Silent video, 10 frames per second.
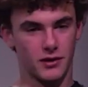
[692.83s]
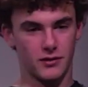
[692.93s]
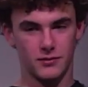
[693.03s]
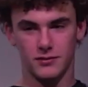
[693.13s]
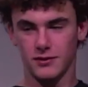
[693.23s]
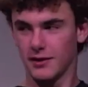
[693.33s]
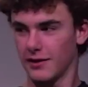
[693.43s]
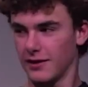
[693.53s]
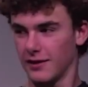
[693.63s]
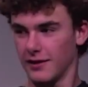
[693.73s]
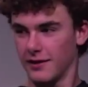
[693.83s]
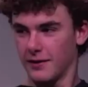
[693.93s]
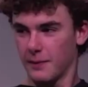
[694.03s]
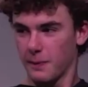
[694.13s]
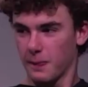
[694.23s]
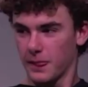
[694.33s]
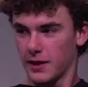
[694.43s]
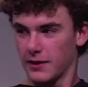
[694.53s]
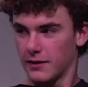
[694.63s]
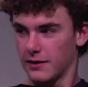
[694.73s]
didn't even have like 2
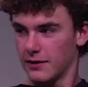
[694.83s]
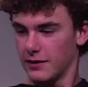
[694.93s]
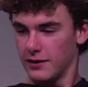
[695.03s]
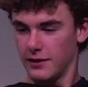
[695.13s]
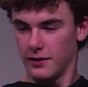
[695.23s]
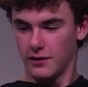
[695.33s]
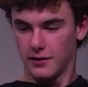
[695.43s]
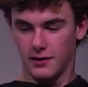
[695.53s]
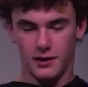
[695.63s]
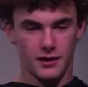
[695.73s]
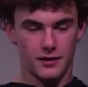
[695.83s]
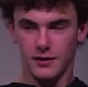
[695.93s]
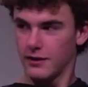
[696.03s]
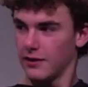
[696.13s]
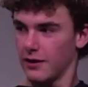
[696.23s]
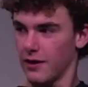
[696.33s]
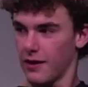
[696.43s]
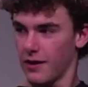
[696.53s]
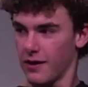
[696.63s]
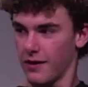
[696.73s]
minutes. It was
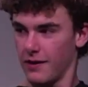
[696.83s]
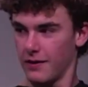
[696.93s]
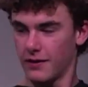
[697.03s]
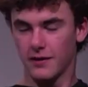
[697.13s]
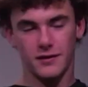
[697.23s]
short, though.